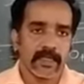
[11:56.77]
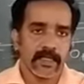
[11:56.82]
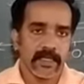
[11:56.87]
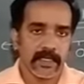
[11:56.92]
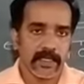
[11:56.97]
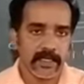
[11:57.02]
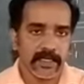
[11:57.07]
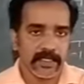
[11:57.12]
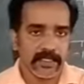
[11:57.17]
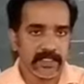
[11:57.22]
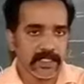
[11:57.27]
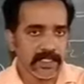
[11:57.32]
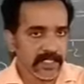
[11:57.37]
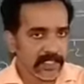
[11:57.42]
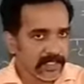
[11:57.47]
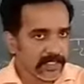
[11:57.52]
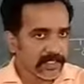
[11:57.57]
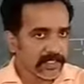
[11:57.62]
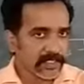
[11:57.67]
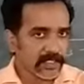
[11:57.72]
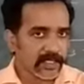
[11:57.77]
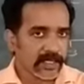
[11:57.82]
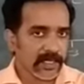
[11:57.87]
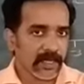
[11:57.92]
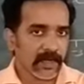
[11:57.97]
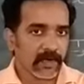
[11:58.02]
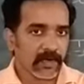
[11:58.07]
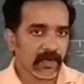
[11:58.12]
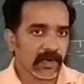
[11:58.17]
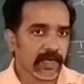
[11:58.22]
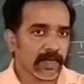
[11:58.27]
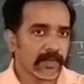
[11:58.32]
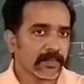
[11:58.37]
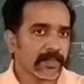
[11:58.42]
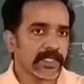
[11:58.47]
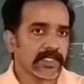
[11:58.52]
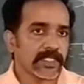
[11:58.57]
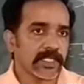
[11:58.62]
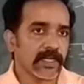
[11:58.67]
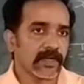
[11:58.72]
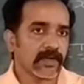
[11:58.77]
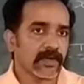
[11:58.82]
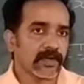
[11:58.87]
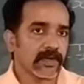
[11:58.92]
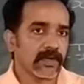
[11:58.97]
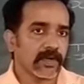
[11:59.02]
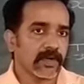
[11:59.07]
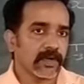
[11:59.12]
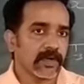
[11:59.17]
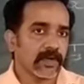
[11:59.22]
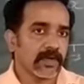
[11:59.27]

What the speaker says: integers, whole numbers and all.